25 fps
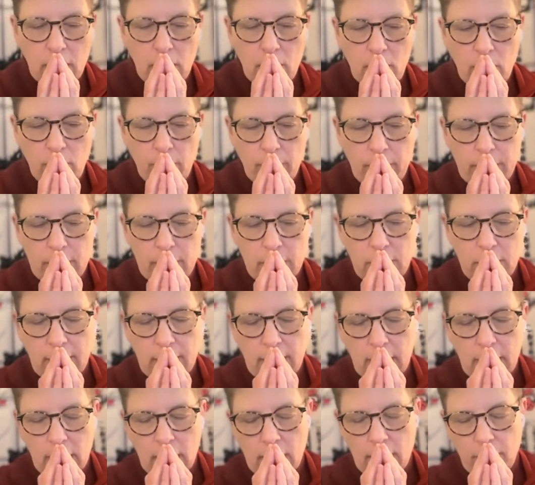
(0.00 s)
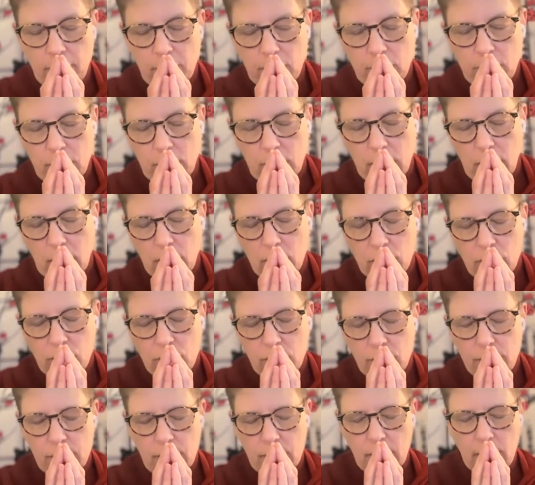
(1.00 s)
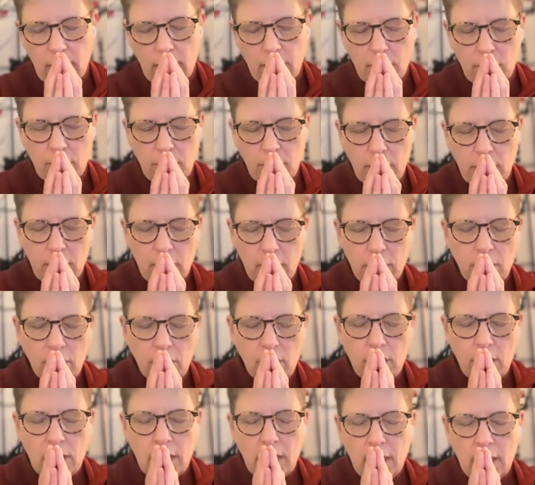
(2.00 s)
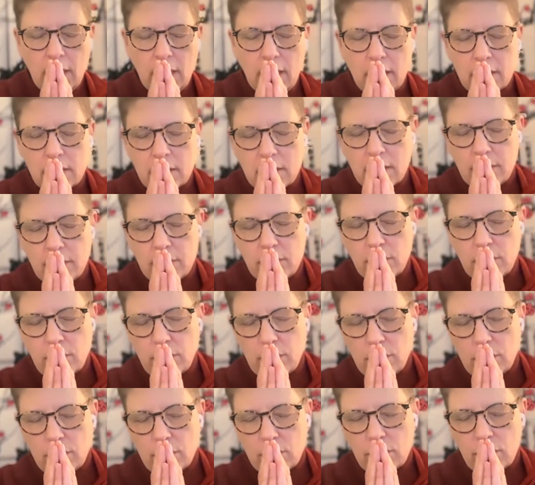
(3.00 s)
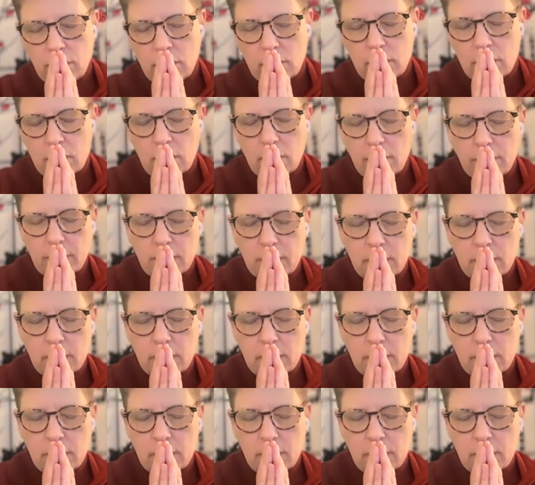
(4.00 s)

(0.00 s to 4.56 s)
only to keep it running to some sinking again. Some Japan soon to say.